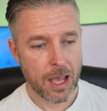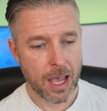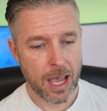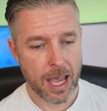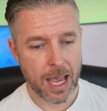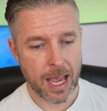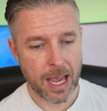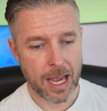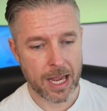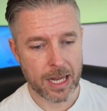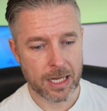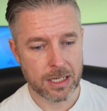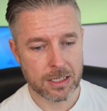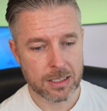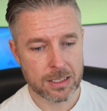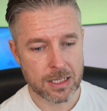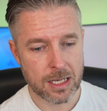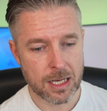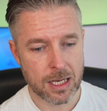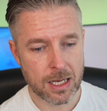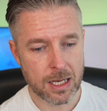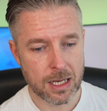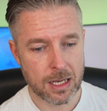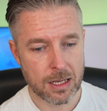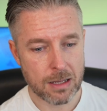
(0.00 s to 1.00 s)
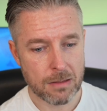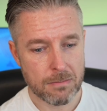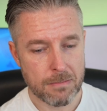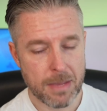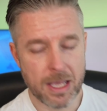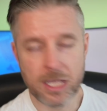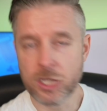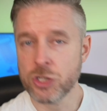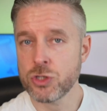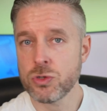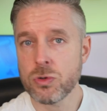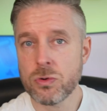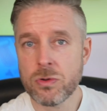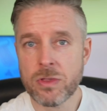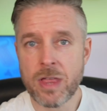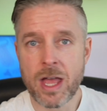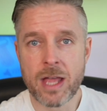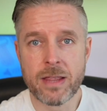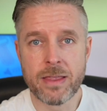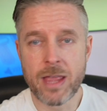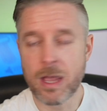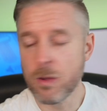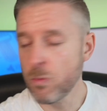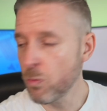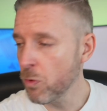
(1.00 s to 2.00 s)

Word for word: and uh, making sure that they